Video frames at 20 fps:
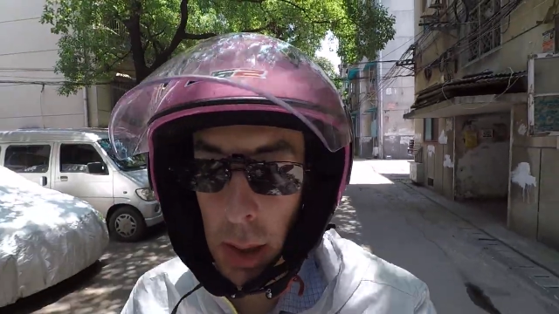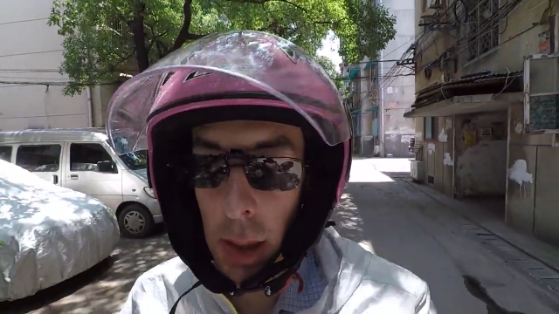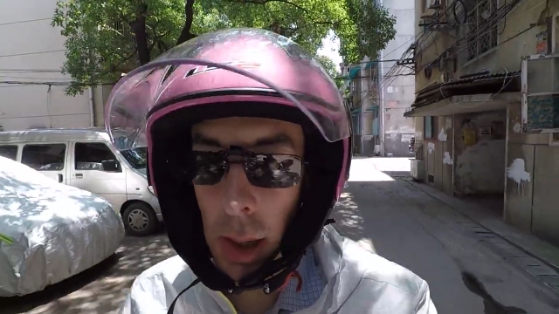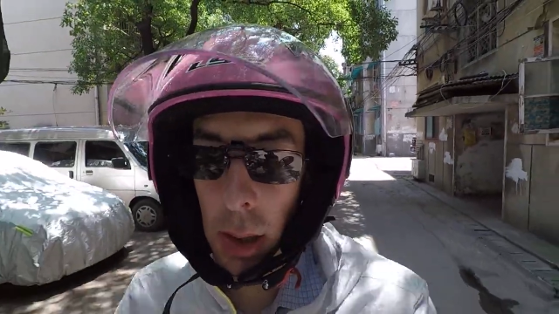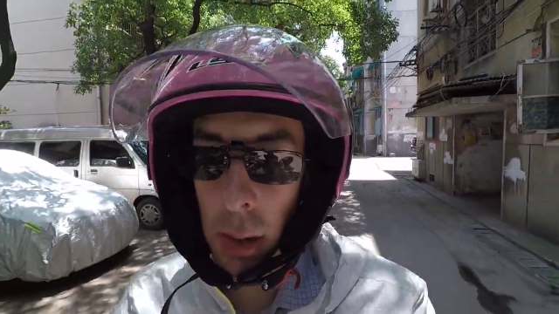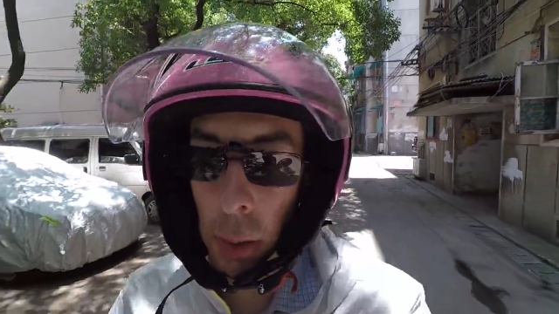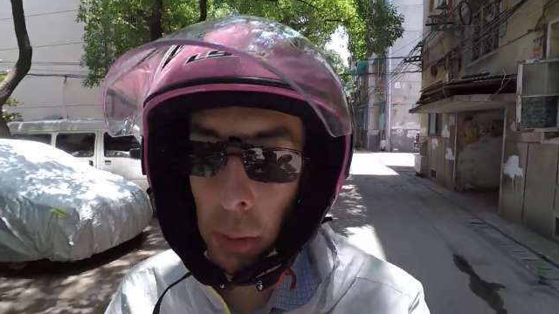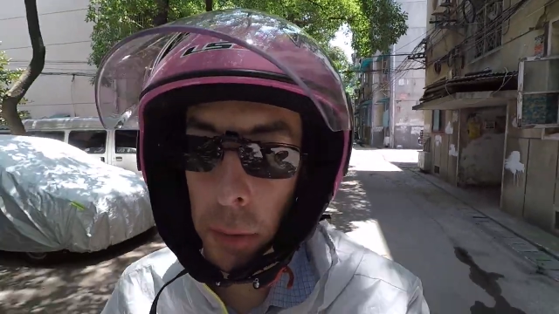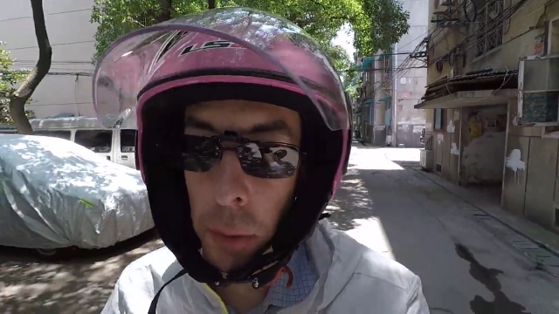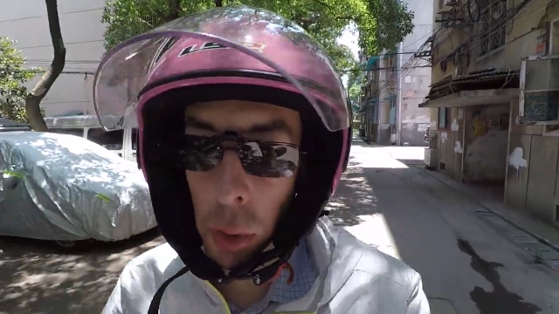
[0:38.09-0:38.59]

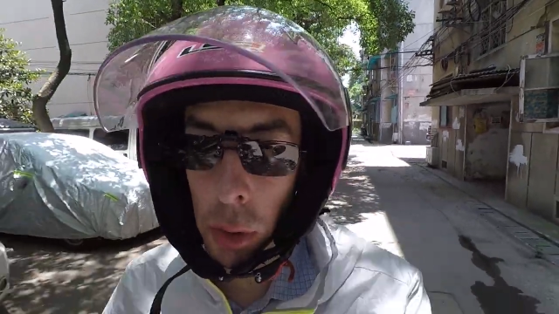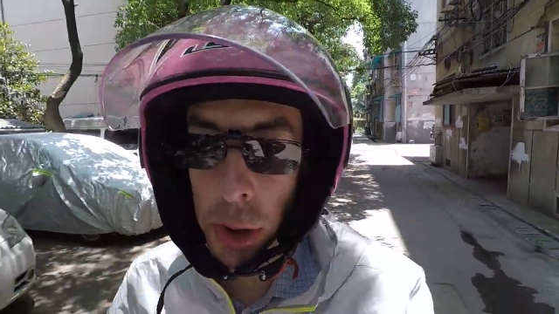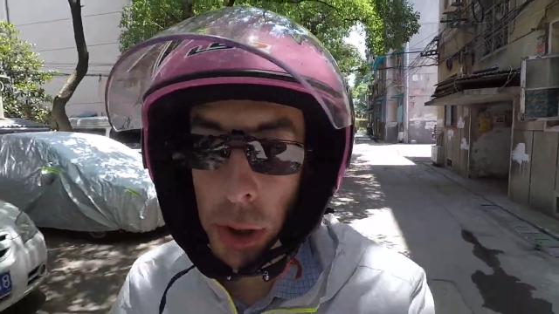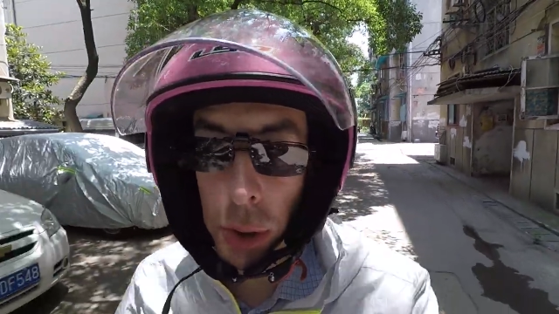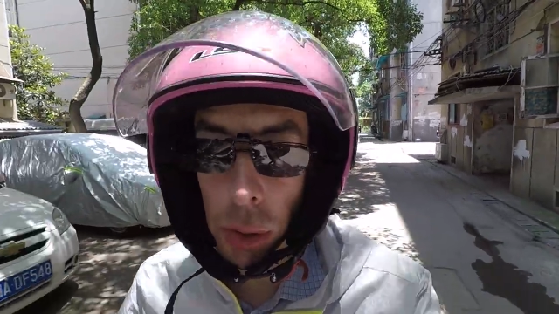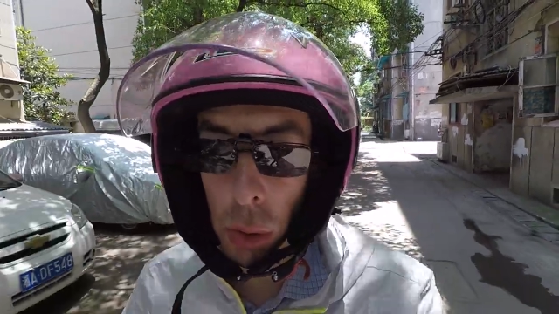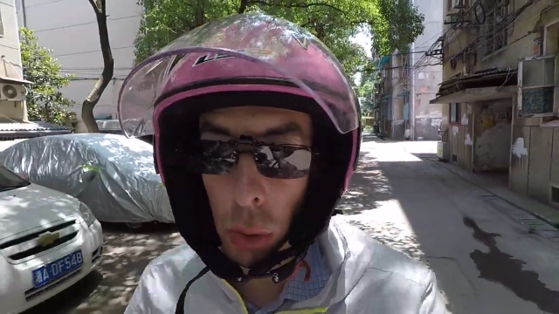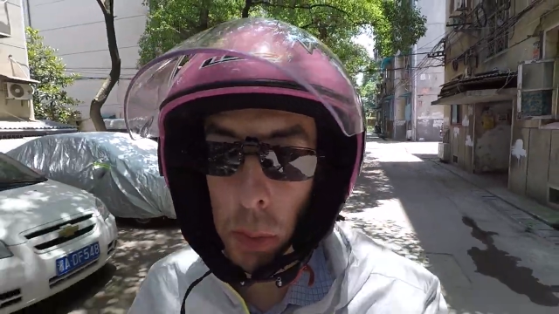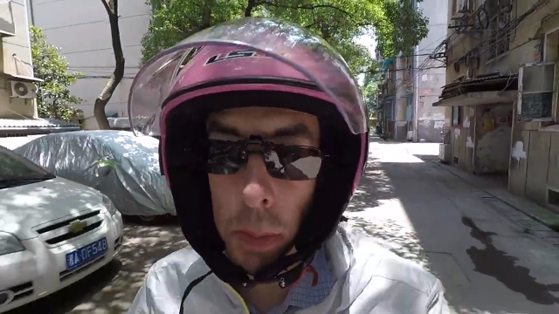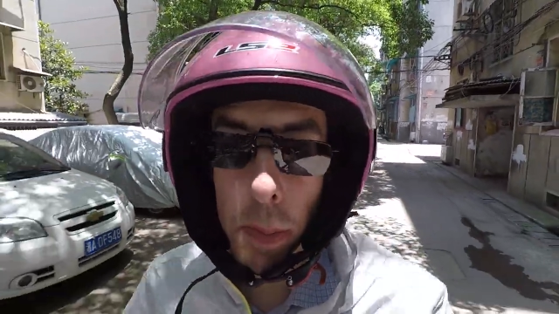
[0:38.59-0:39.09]
And of course,
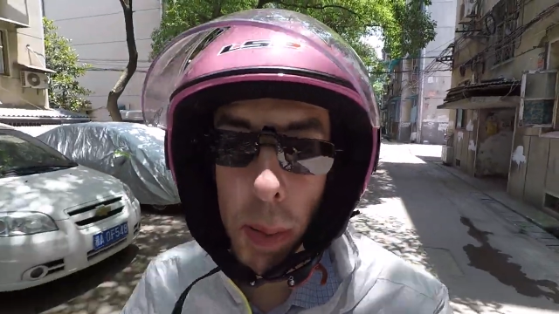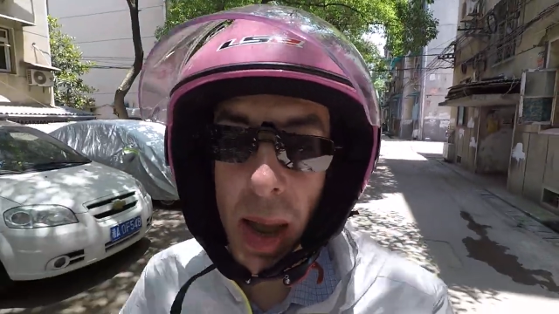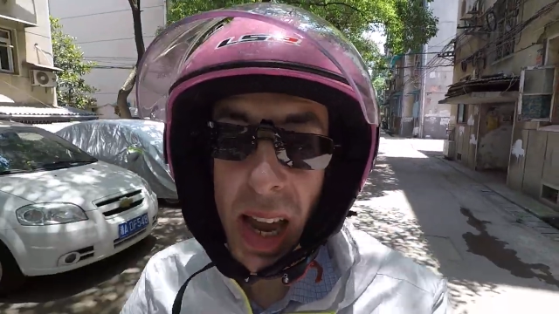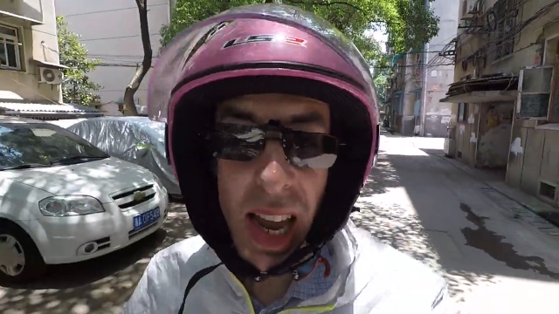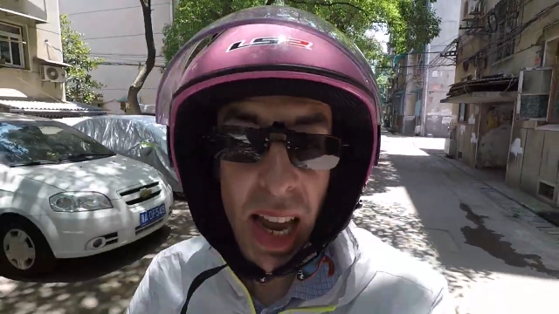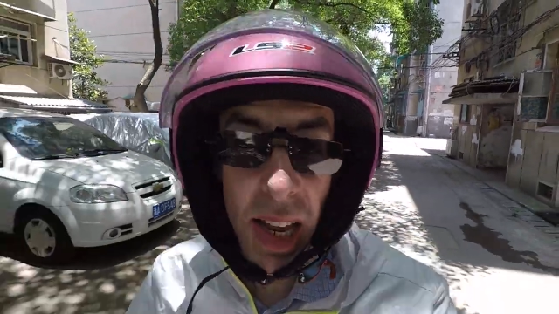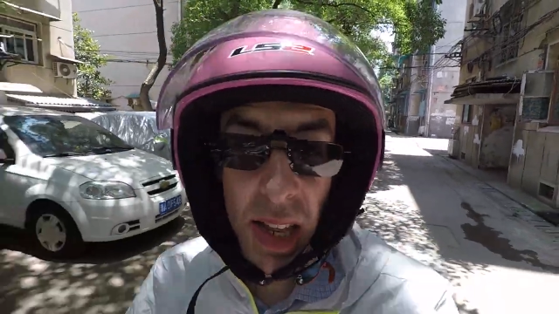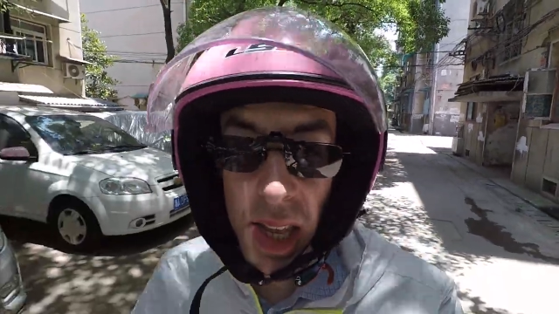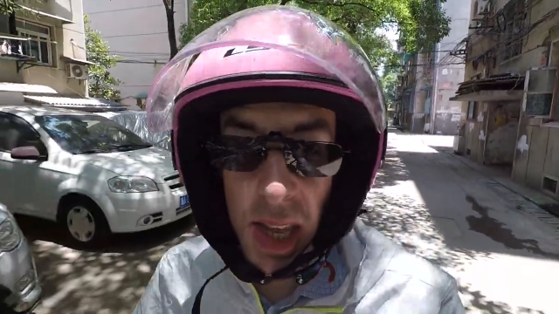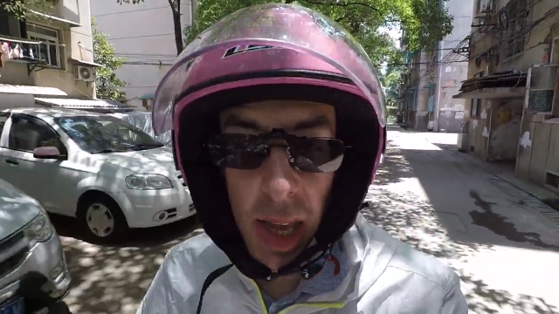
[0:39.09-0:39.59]
you don't pay
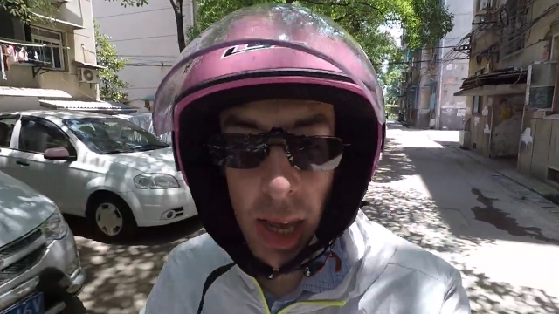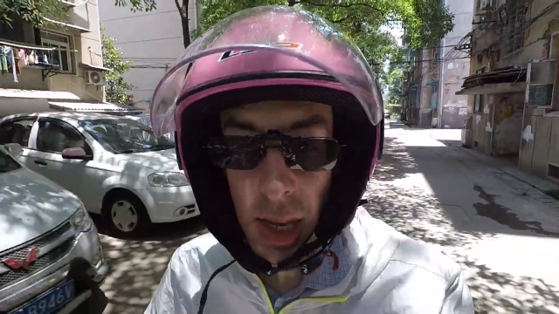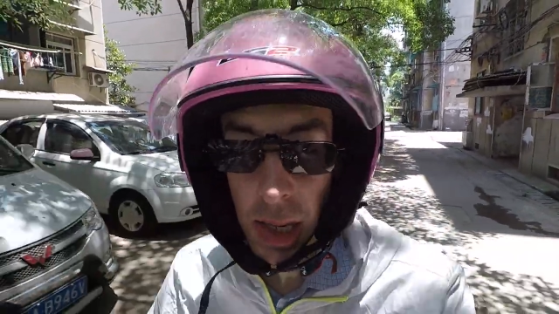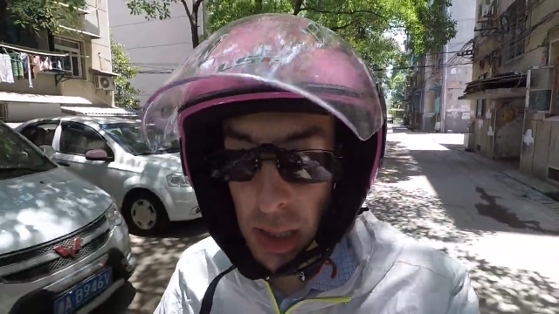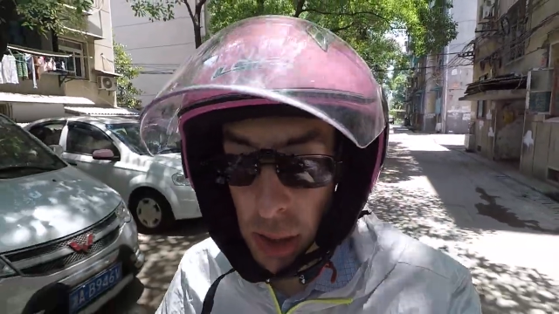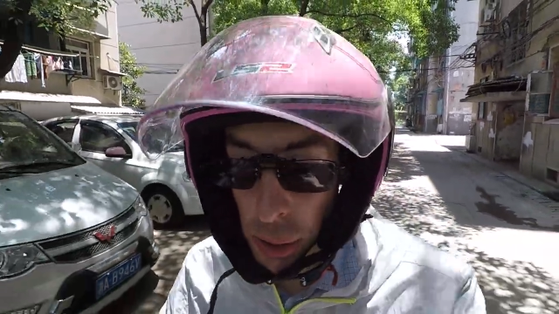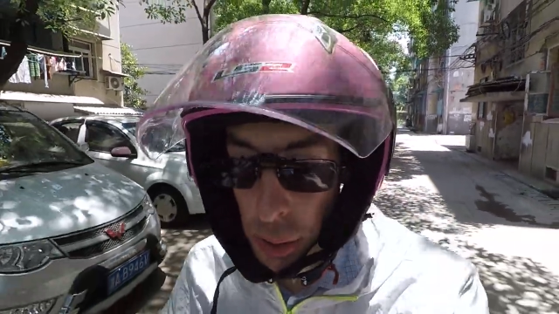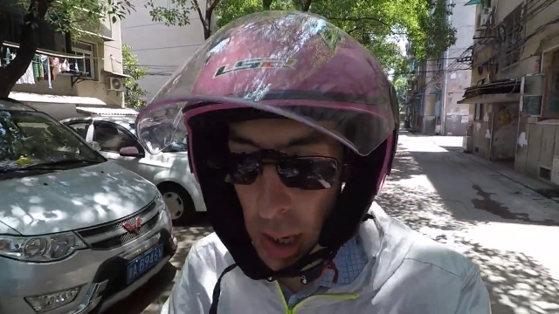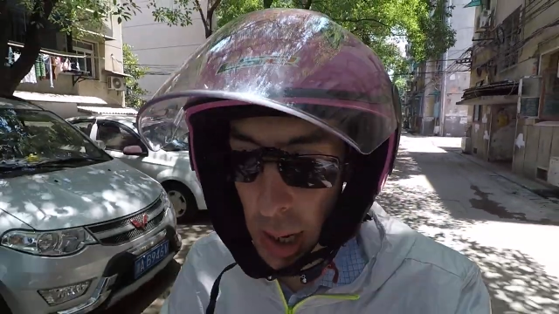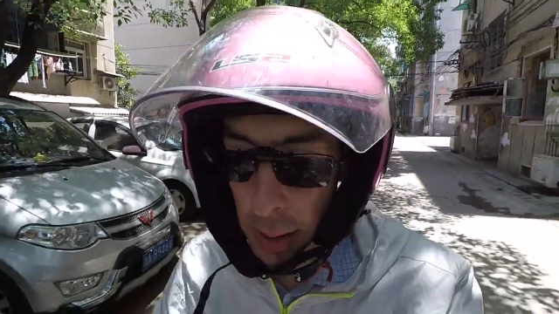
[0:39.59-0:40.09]
any
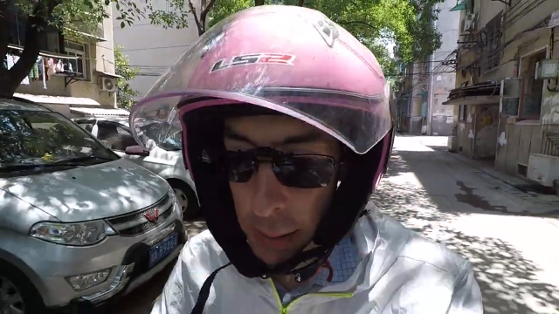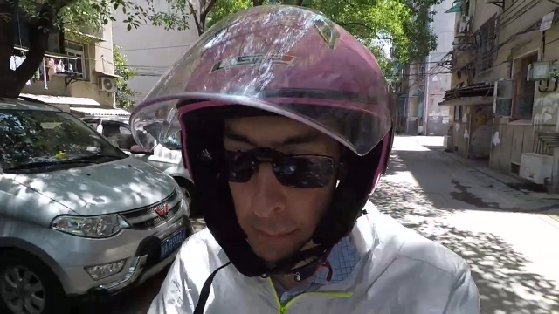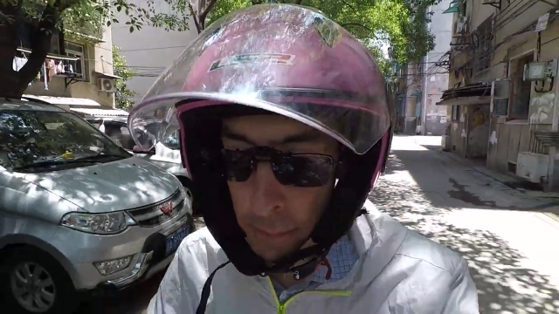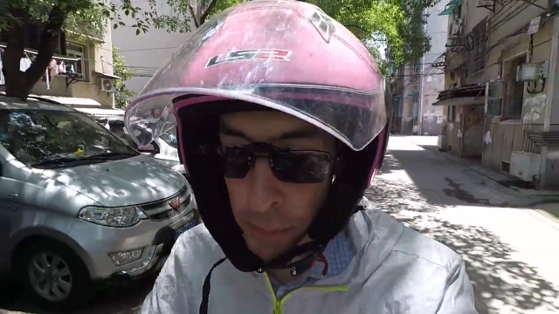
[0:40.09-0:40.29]
extra.